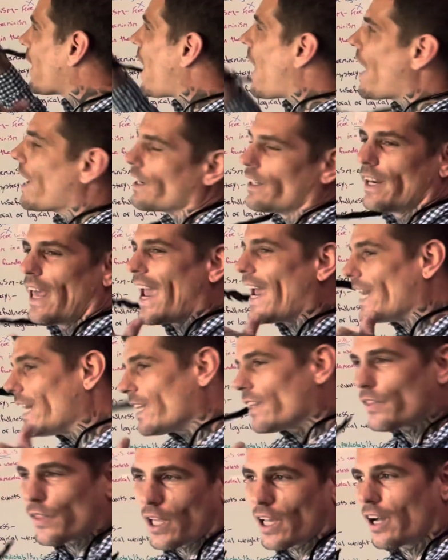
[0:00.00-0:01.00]
hiding
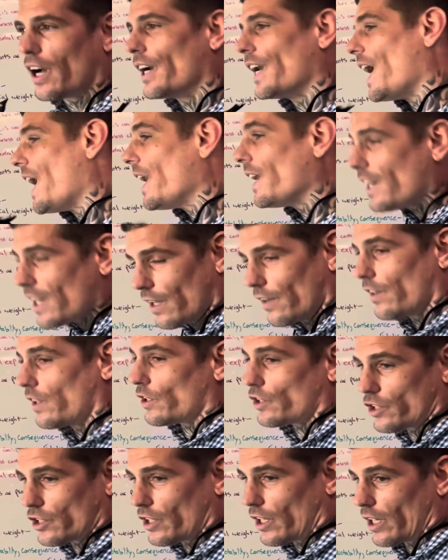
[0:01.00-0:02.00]
anything on any of
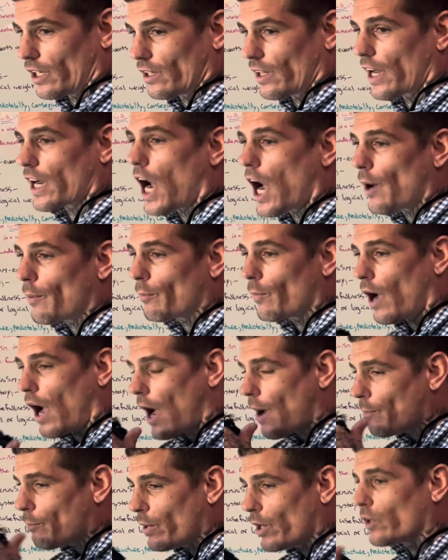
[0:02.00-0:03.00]
this shit. Like,
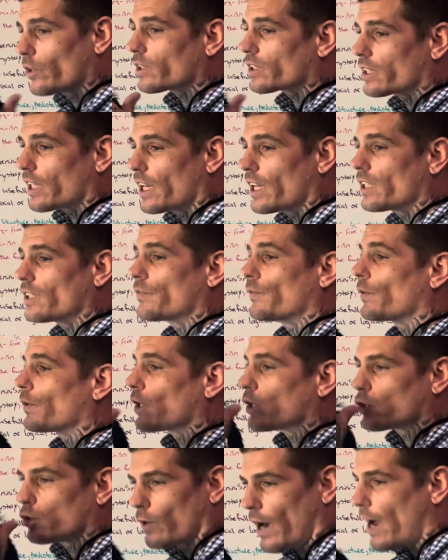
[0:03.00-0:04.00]
I'm building things from
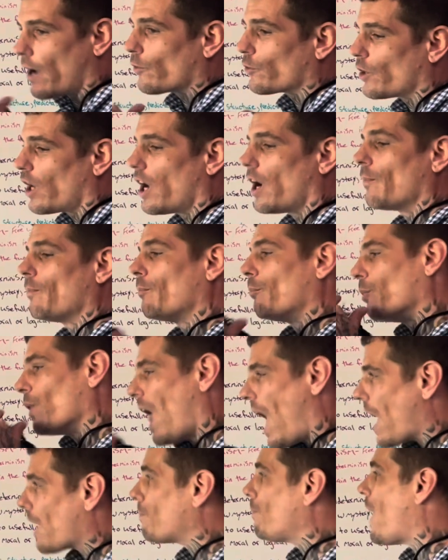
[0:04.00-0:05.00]
the ground up,
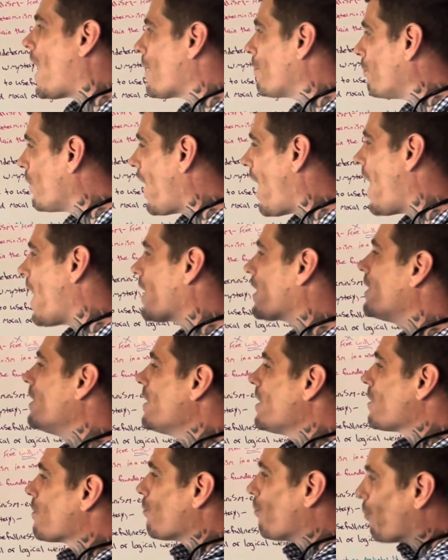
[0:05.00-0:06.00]
block by block,
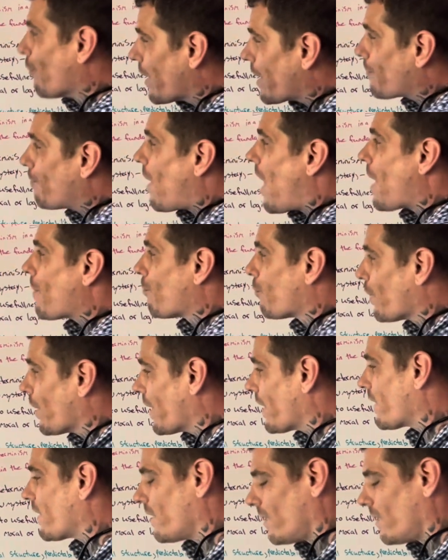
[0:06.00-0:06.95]
brick by brick,